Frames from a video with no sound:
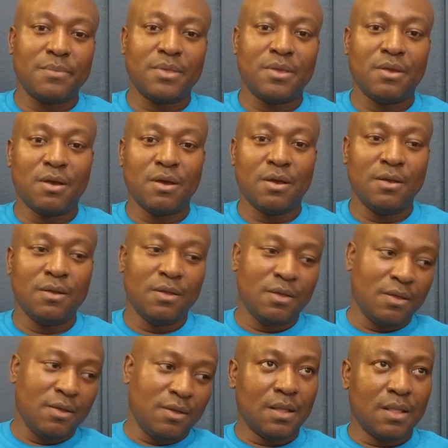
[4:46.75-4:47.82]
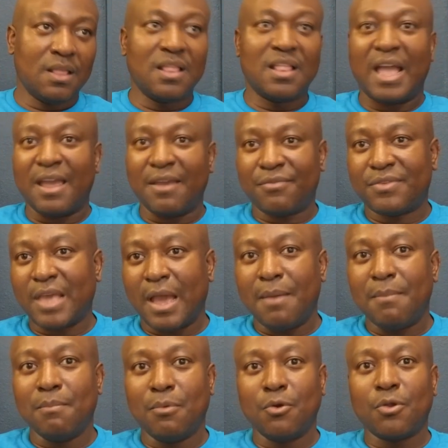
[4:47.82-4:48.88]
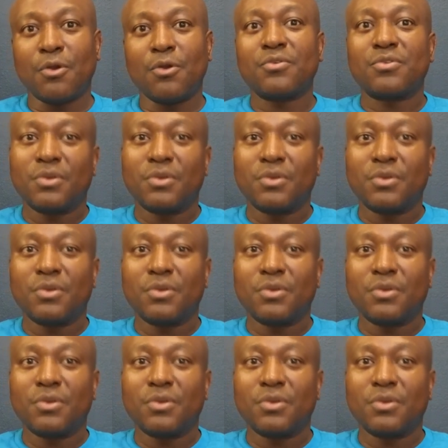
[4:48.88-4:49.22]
they are lifetime boaters.